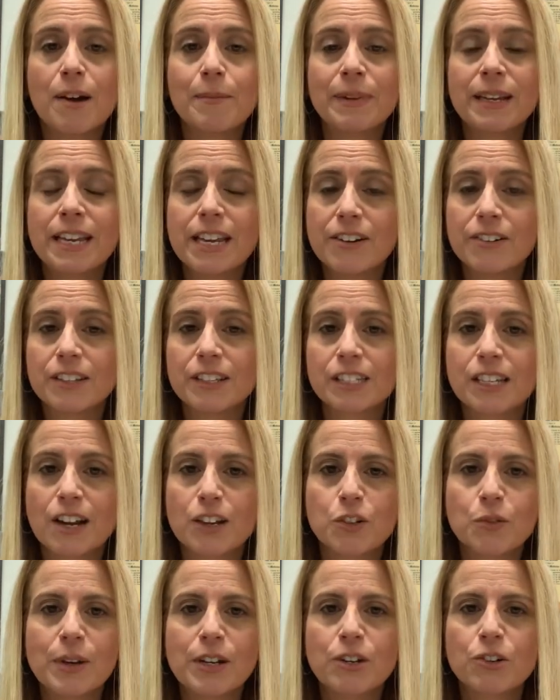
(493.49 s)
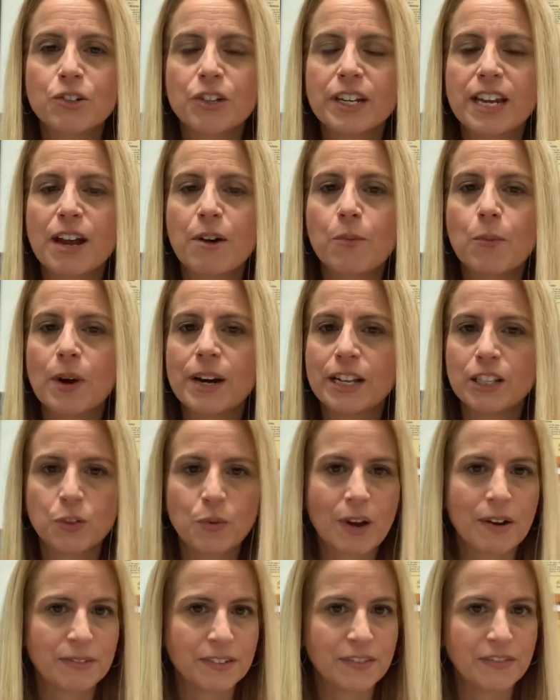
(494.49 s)
Here in this country, we usually get one at
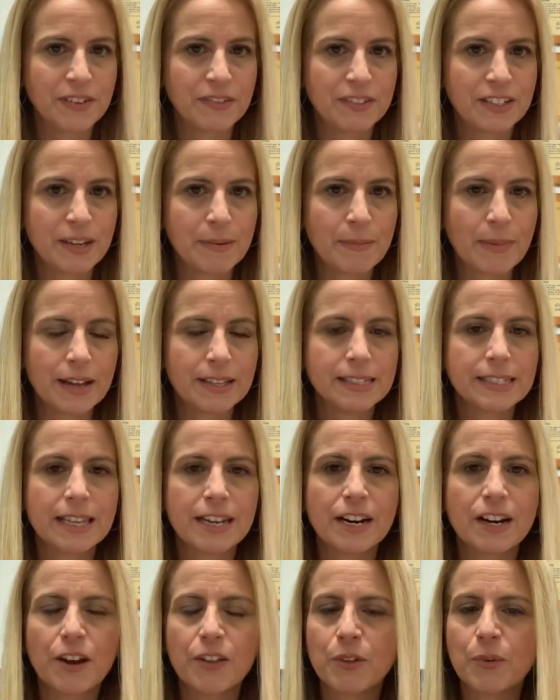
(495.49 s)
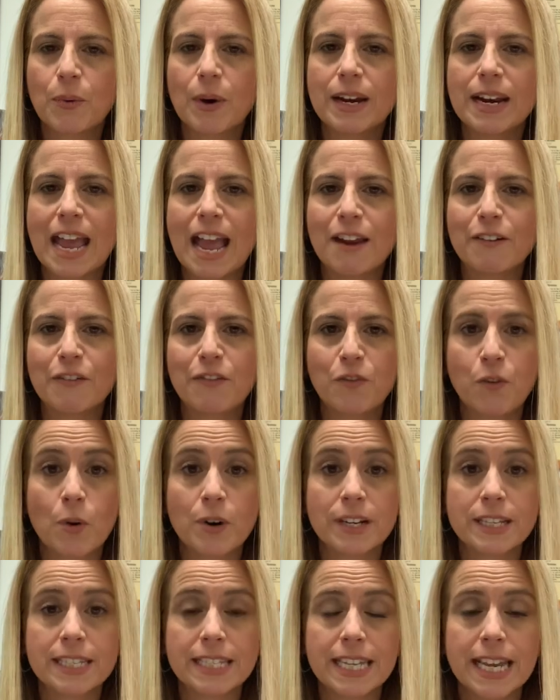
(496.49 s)
12 to 15 months and another one at
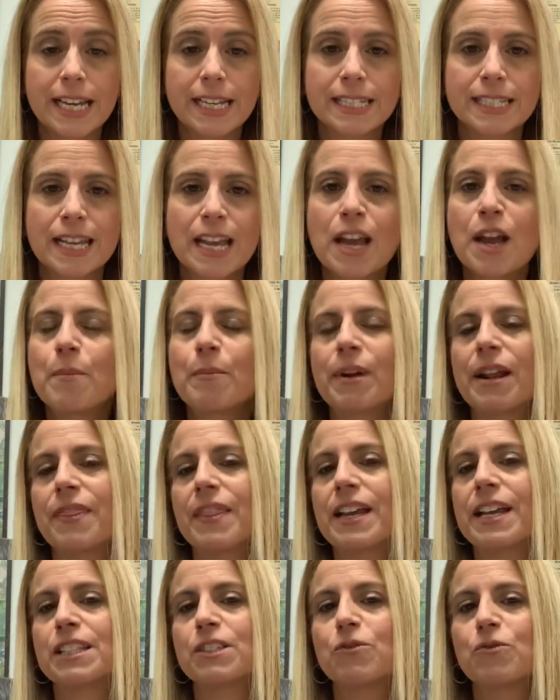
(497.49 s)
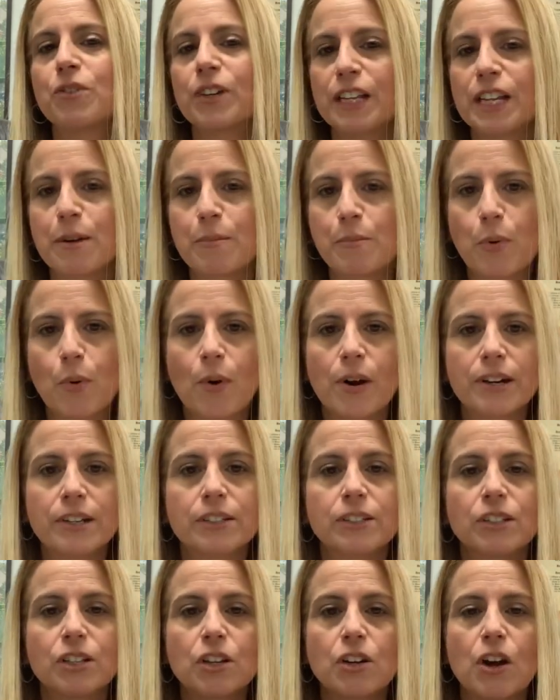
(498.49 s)
4 to 6. But I think it's really
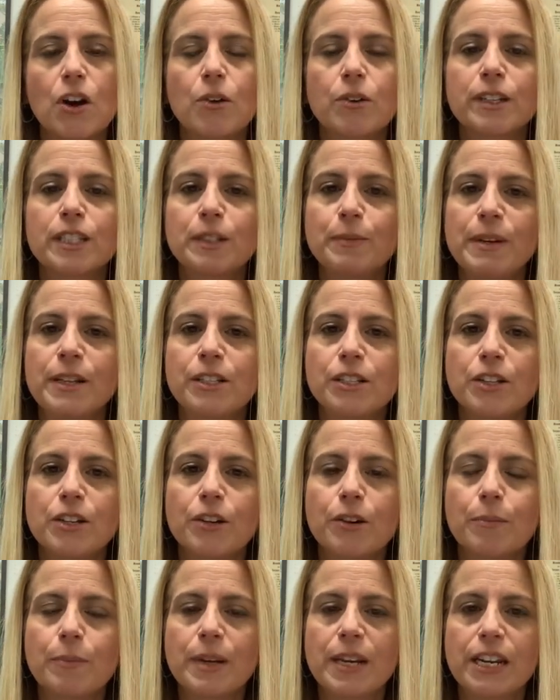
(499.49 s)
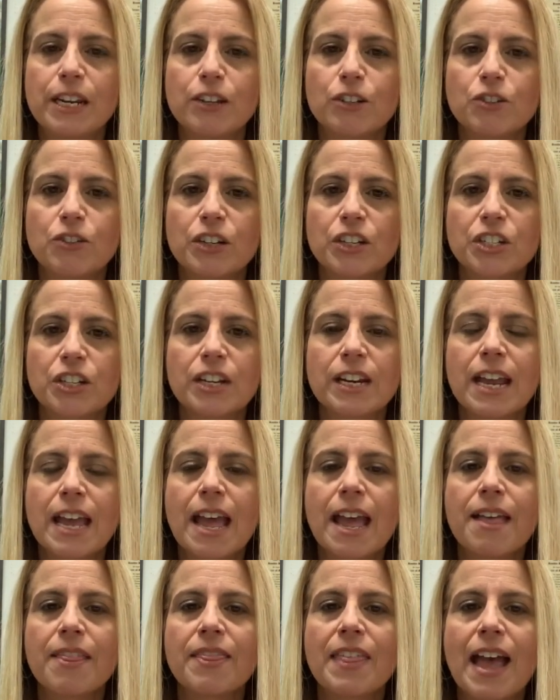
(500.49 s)
important to know, to speak to your pediatrician,
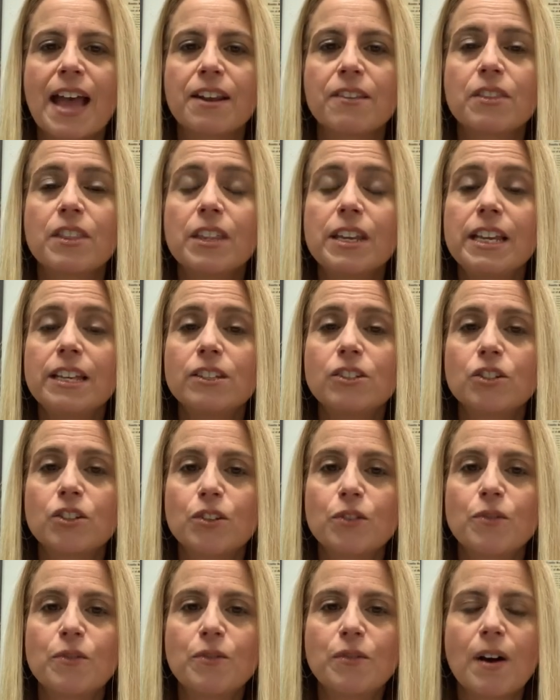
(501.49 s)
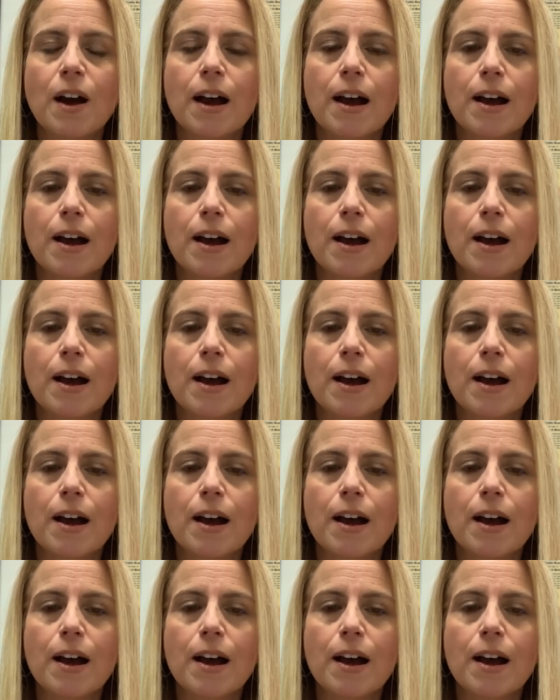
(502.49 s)
that these 2